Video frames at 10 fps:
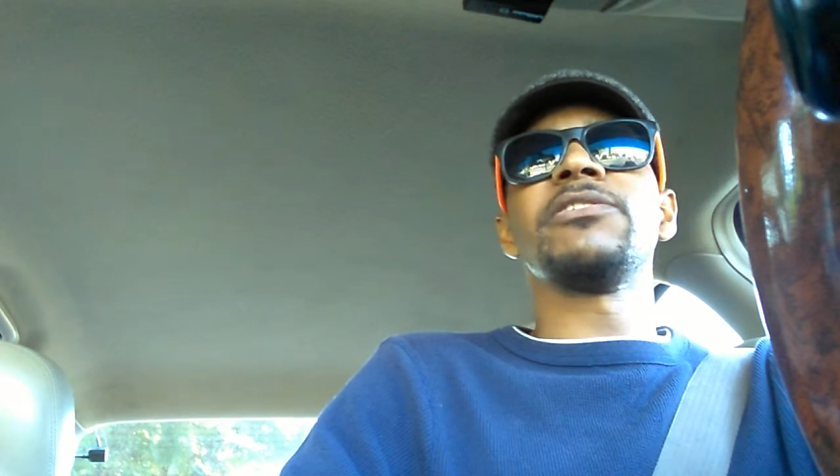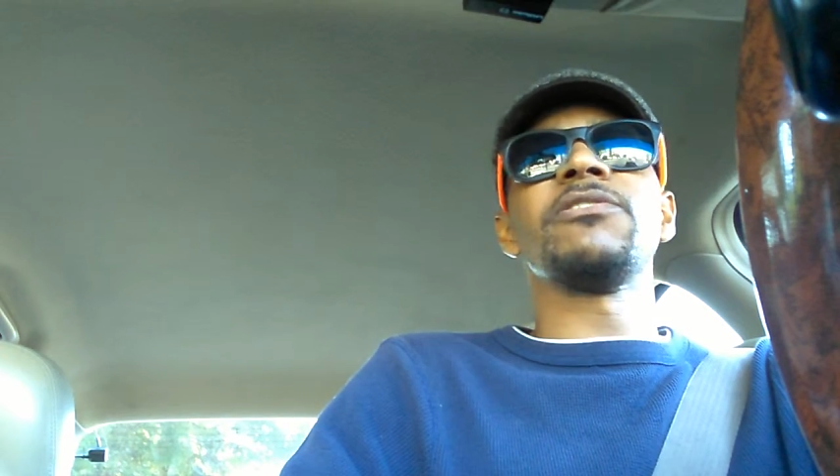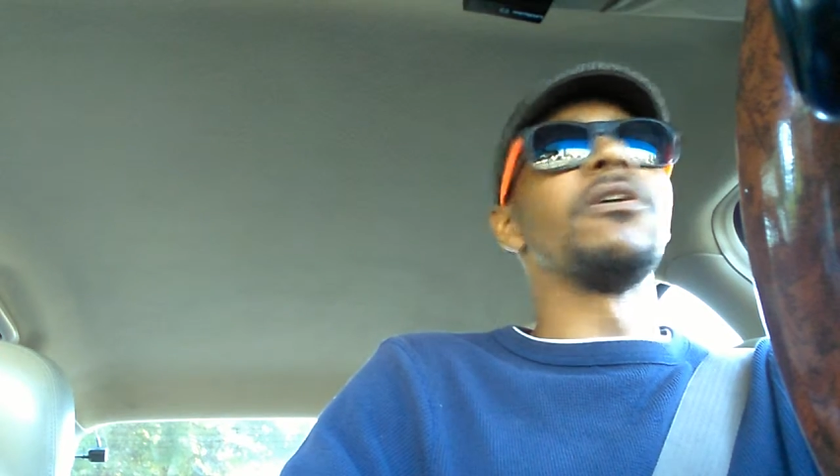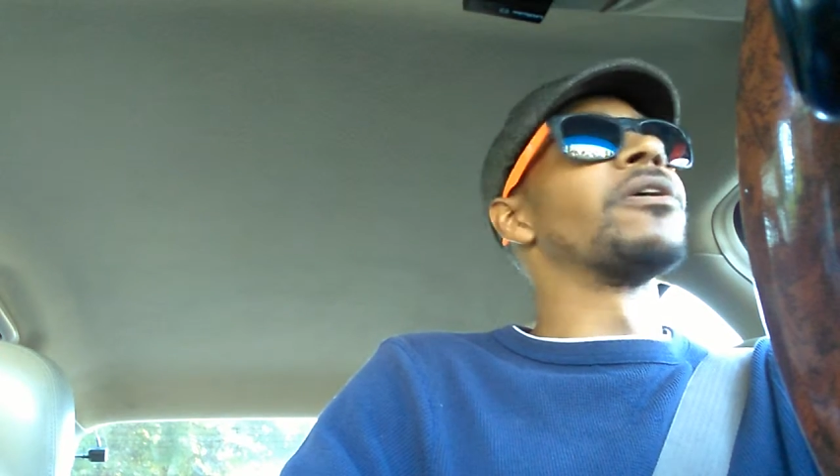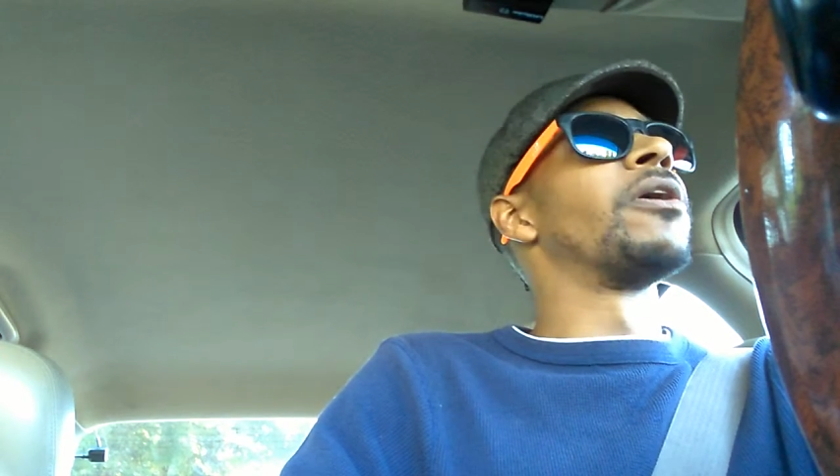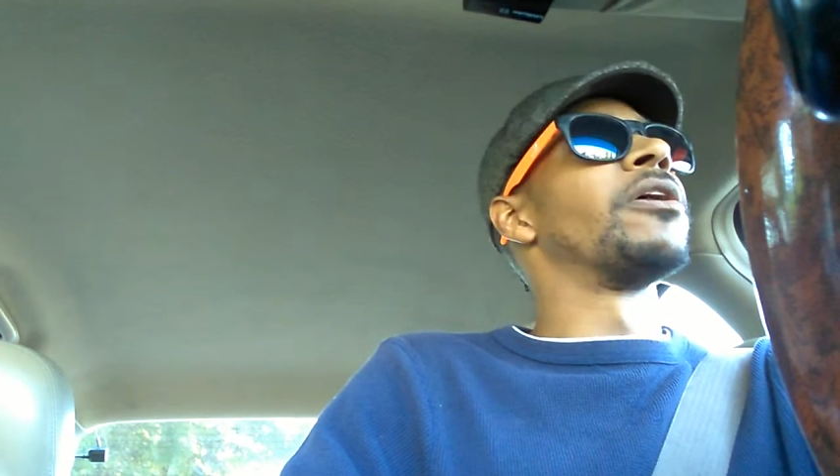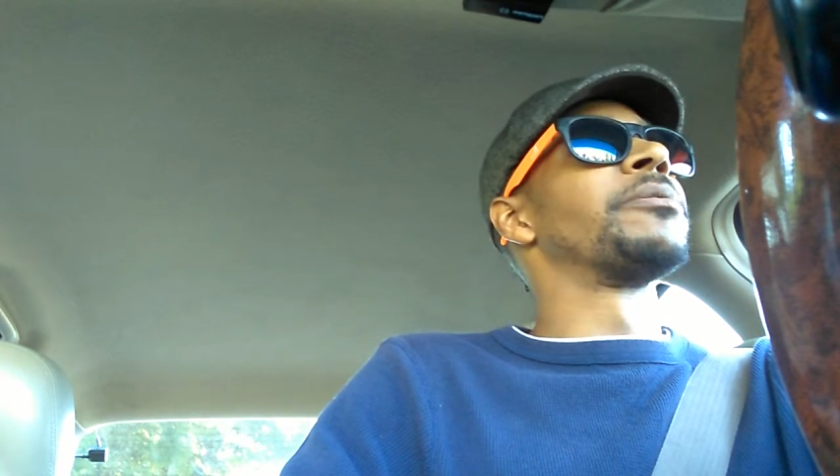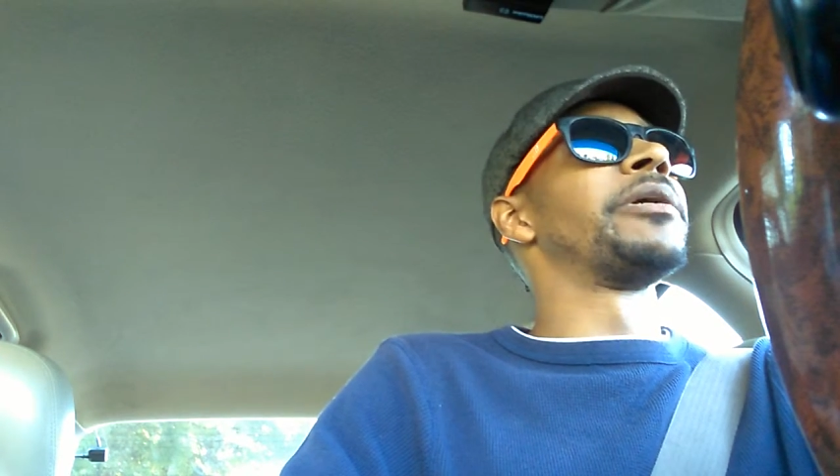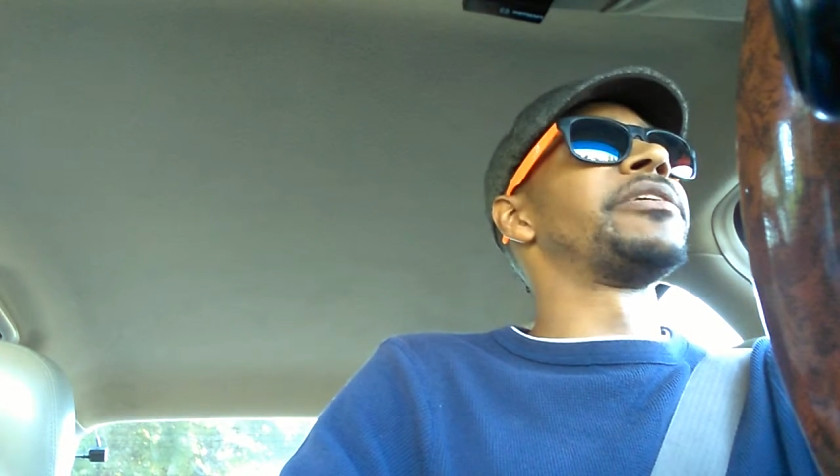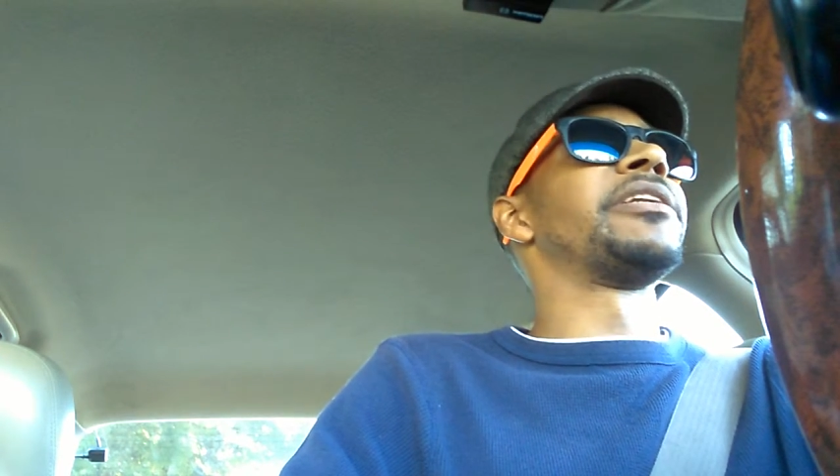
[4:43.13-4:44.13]
strong all the
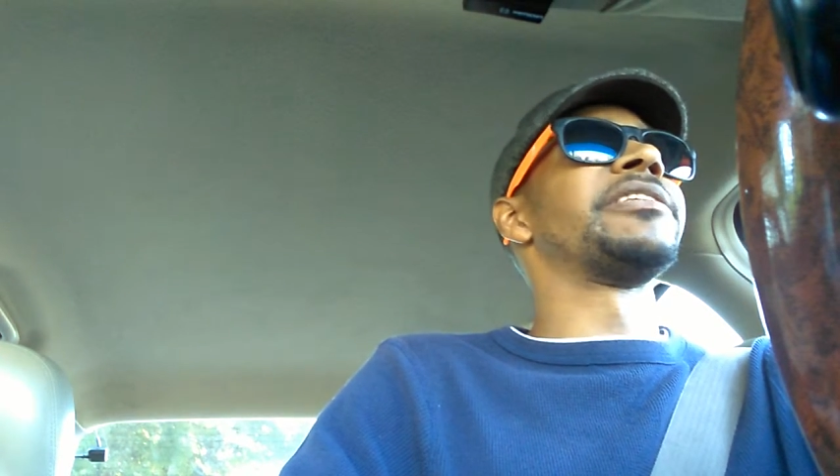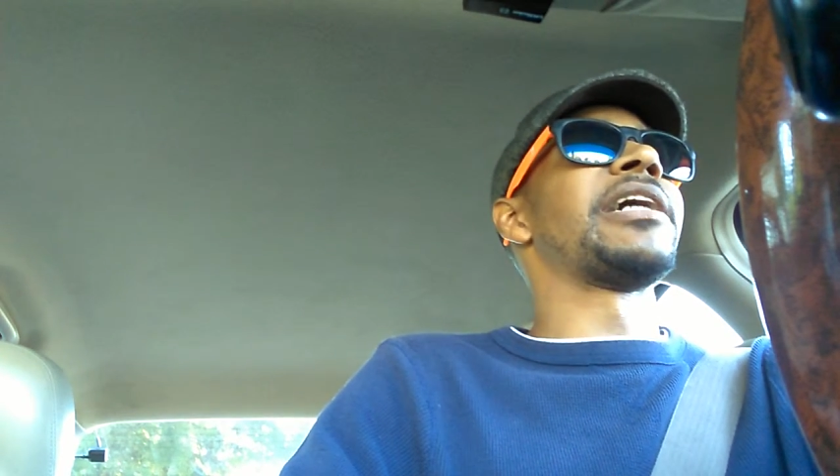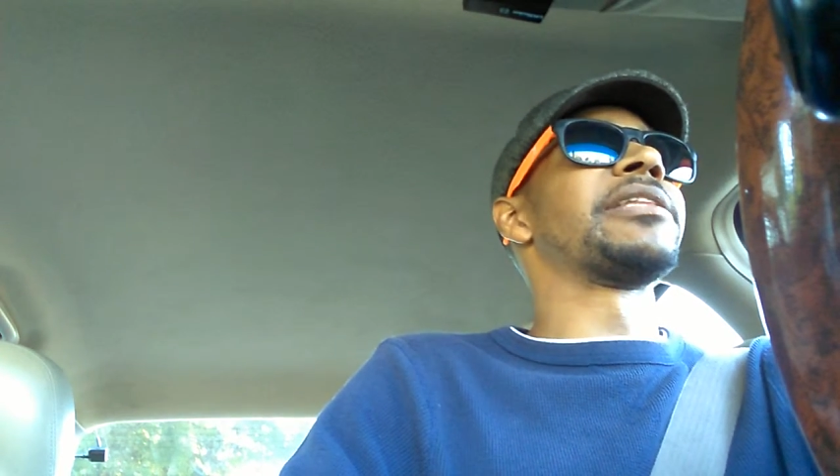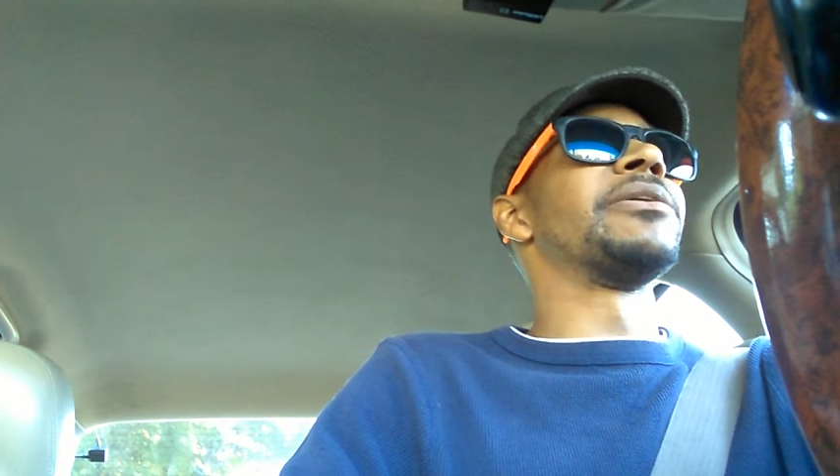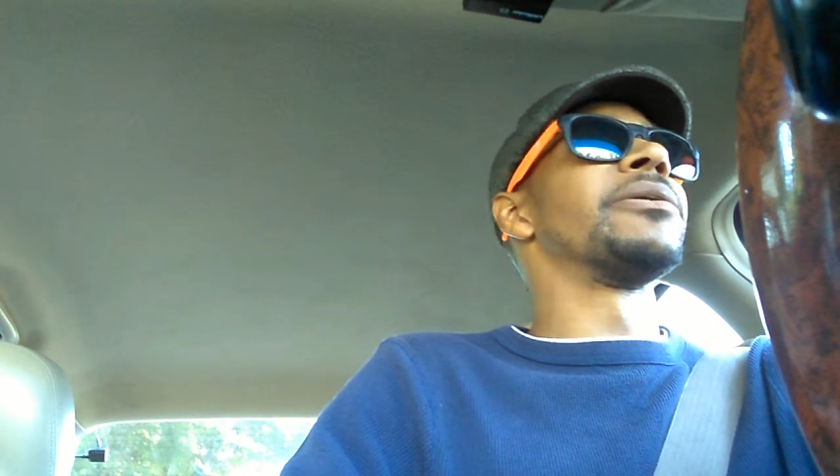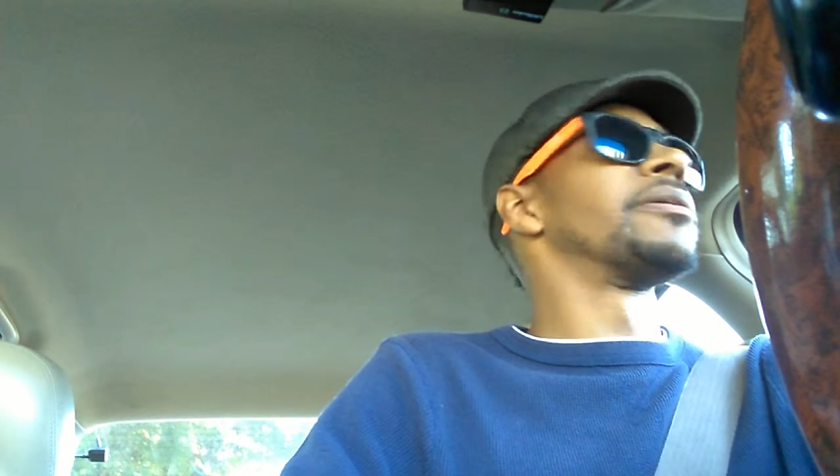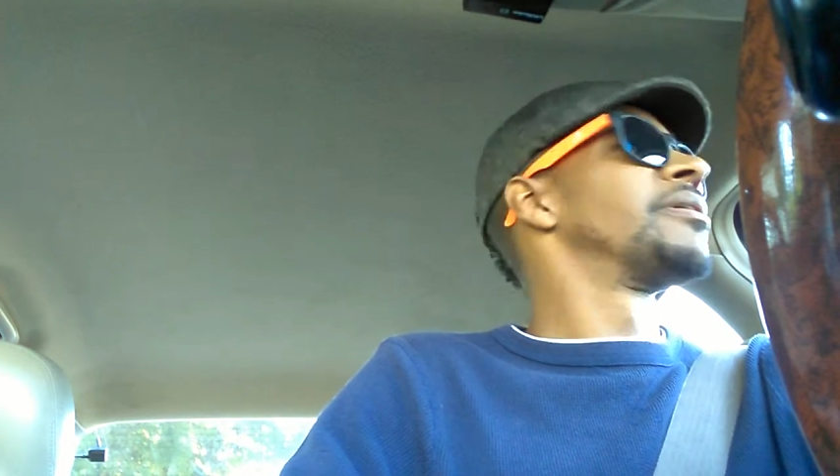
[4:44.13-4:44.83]
way till he's out the door.